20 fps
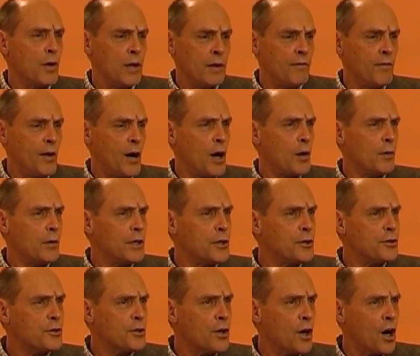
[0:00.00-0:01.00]
very
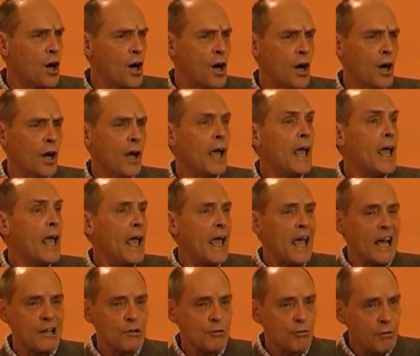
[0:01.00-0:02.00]
strong
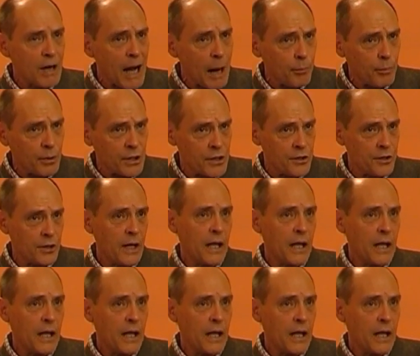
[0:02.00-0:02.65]
and rapid,